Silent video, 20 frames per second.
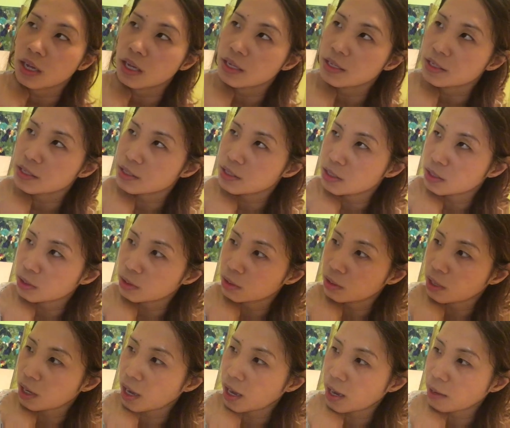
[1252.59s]
So
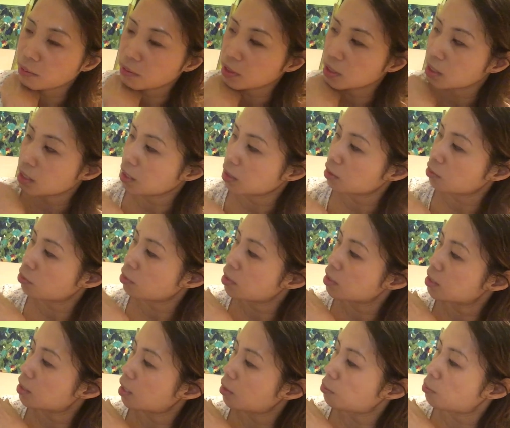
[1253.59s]
I'm gonna
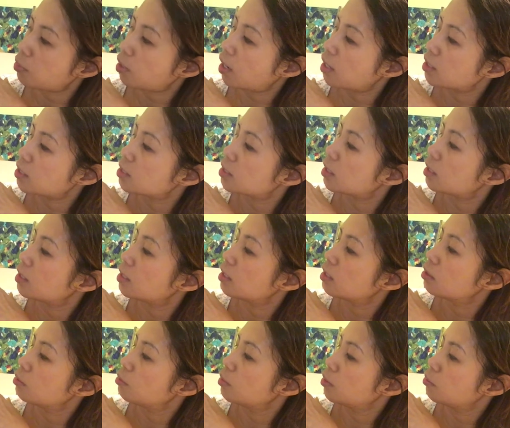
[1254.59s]
increase that price a
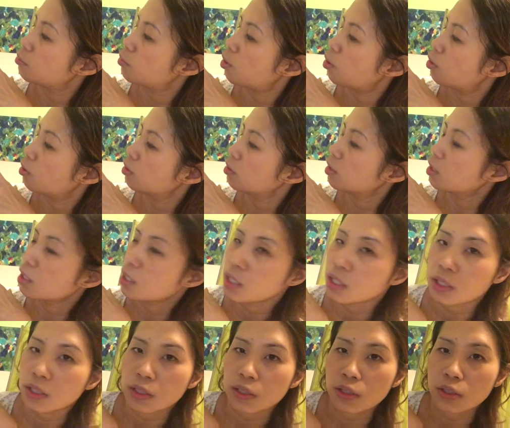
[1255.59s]
little bit more
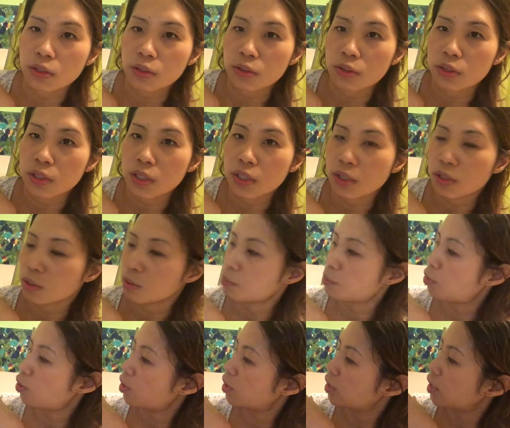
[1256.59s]
to
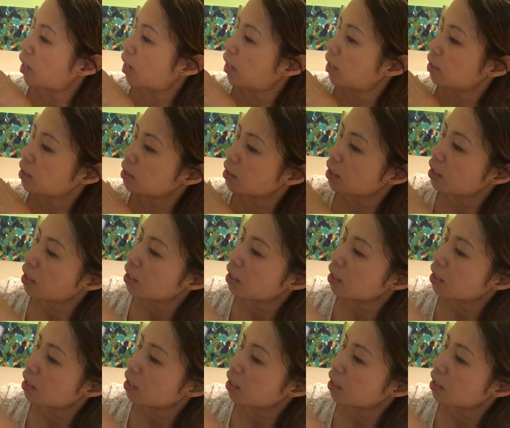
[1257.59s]
0.9.